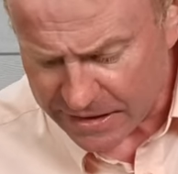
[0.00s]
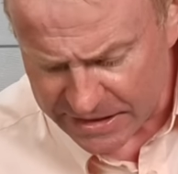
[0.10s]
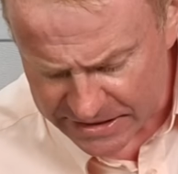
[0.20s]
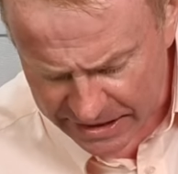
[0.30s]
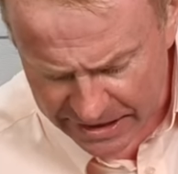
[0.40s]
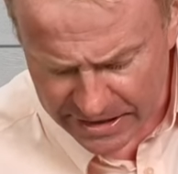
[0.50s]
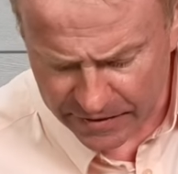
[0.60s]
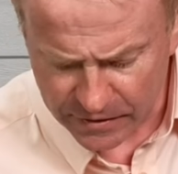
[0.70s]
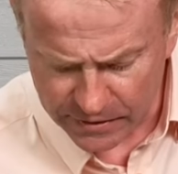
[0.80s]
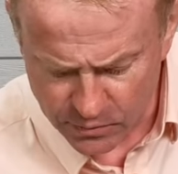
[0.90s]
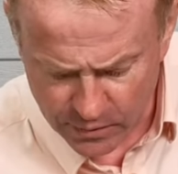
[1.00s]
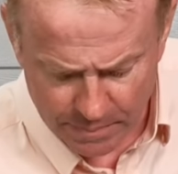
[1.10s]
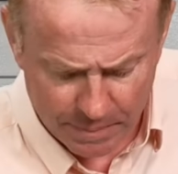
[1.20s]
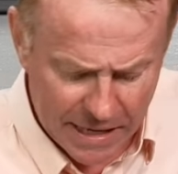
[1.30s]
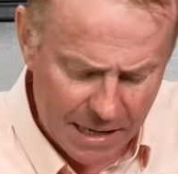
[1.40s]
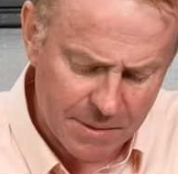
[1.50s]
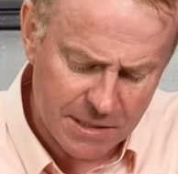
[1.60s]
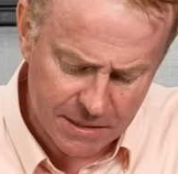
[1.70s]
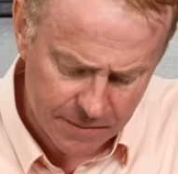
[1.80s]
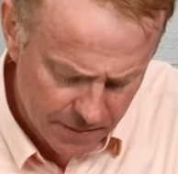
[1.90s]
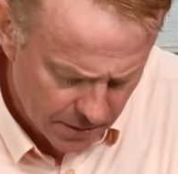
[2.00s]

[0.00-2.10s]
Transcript: is another little compartment